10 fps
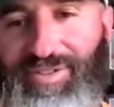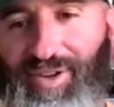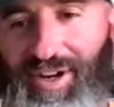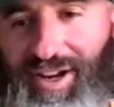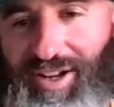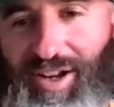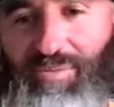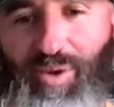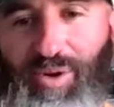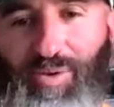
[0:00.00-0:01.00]
So I got a
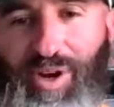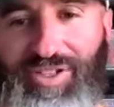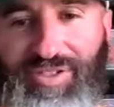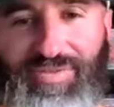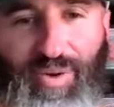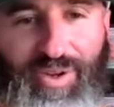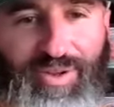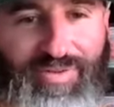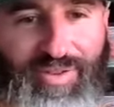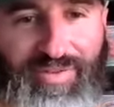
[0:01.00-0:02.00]
couple more questions for
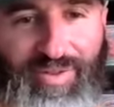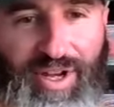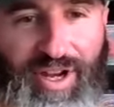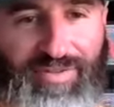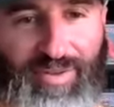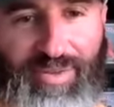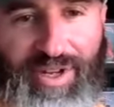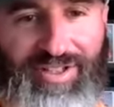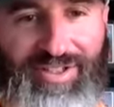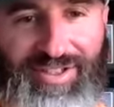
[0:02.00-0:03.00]
you if, if you got a few
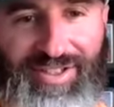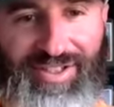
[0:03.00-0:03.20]
minutes.